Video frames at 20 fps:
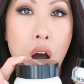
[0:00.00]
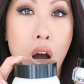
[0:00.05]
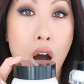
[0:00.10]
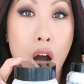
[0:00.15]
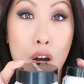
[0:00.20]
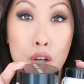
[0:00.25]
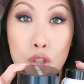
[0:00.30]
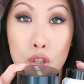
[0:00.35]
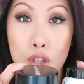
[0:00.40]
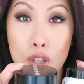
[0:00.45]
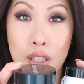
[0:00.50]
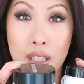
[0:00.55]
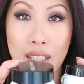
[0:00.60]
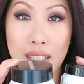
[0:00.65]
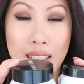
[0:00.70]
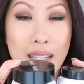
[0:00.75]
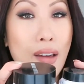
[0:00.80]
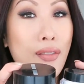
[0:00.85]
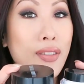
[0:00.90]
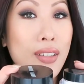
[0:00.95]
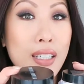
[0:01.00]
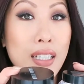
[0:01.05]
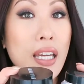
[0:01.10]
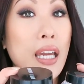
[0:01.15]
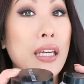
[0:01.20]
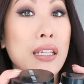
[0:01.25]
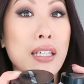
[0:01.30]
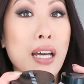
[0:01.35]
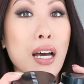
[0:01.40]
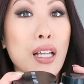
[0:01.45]

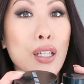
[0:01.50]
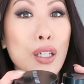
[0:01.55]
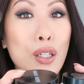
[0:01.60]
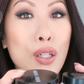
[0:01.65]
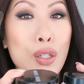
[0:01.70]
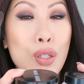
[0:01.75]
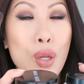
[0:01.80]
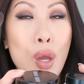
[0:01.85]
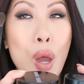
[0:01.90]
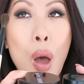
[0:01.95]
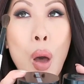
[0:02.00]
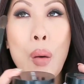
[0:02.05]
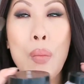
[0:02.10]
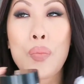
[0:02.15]
$178.